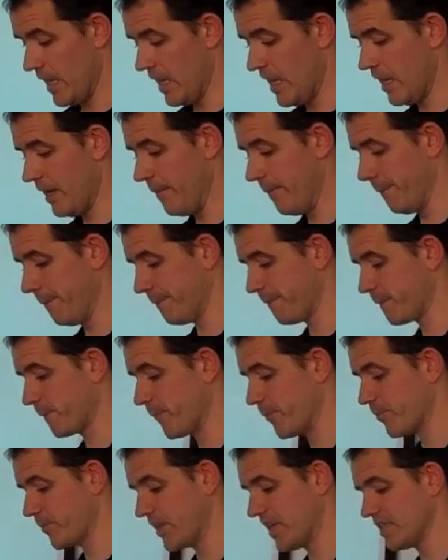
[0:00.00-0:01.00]
Um,
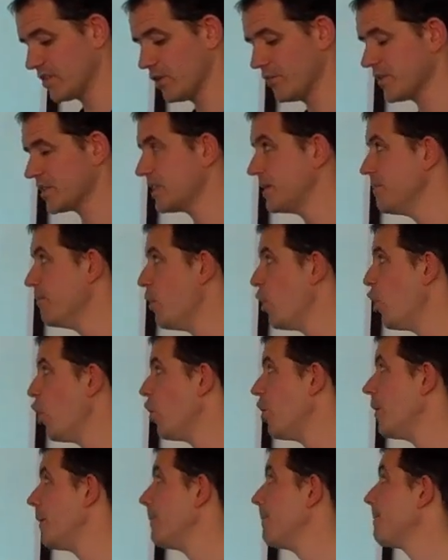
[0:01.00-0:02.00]
there's obviously
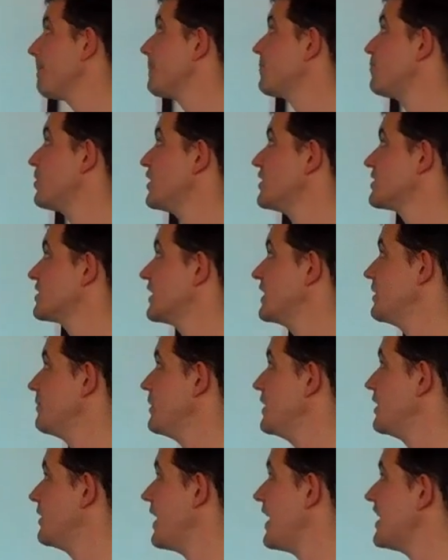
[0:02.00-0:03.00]
more
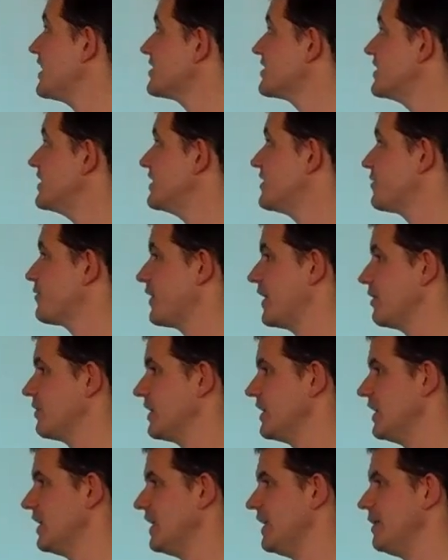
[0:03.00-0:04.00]
branched-chain amino acids
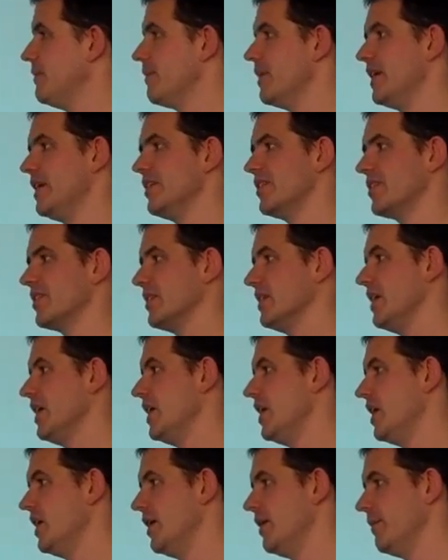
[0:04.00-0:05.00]
found in lean meat
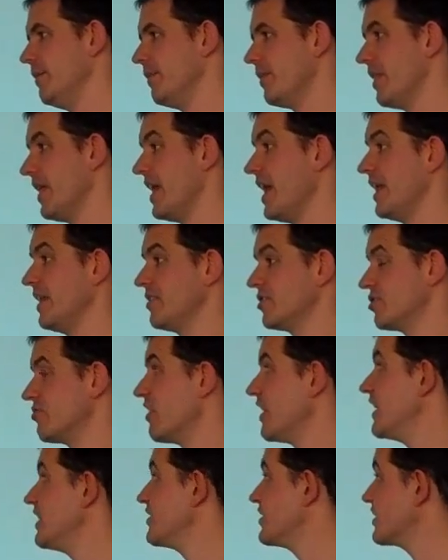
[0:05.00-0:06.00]
um, than
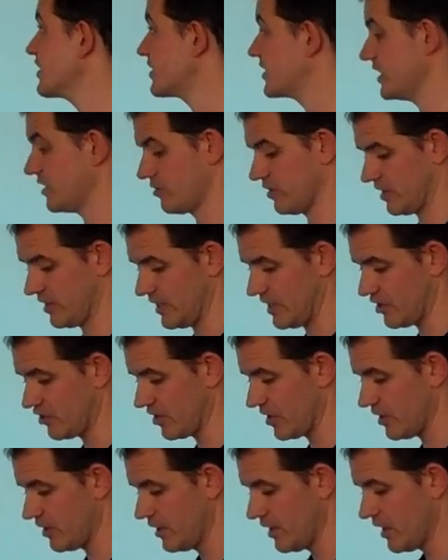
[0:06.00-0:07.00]
grains, etc.,
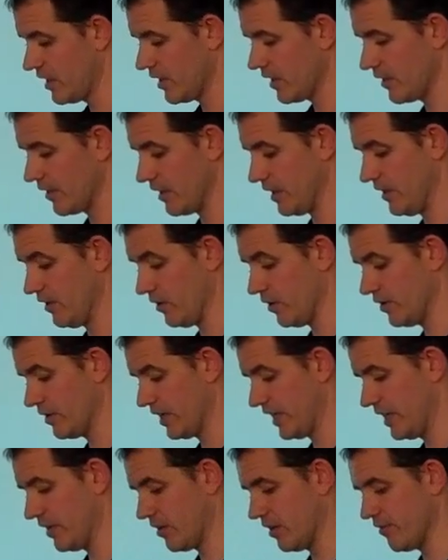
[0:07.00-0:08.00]
etc. And
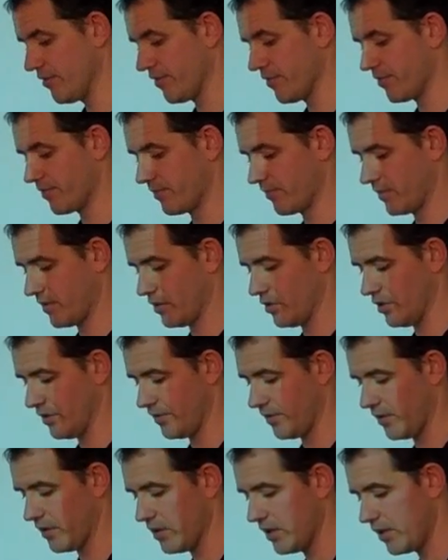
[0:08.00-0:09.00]
on here I've
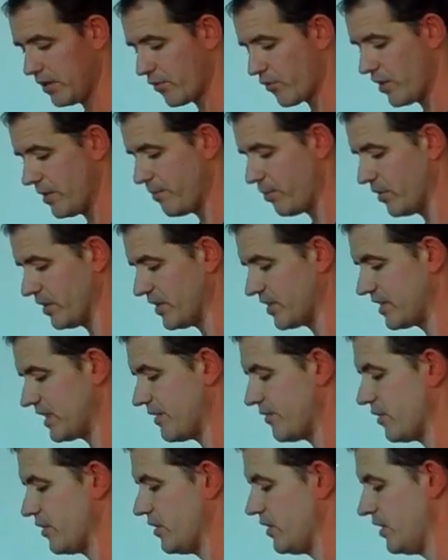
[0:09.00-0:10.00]
got
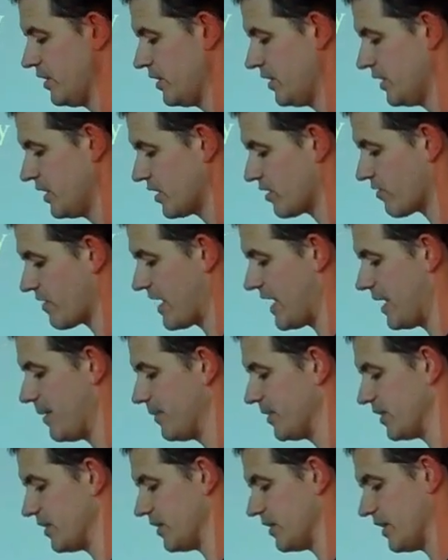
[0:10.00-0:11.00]
33.7
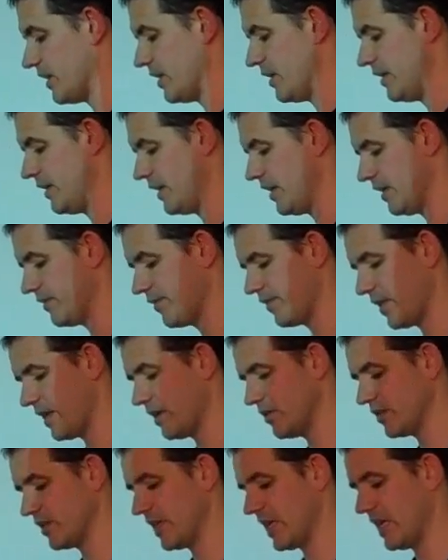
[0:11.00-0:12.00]
grams and
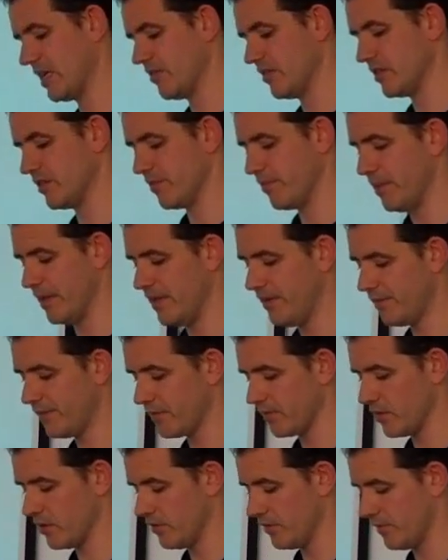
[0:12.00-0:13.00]
1,000 calories of
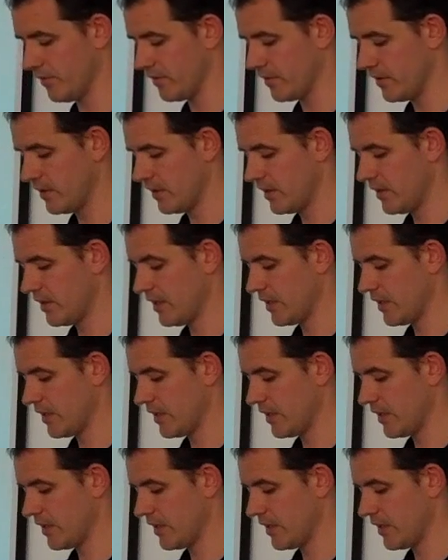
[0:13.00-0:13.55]
beef of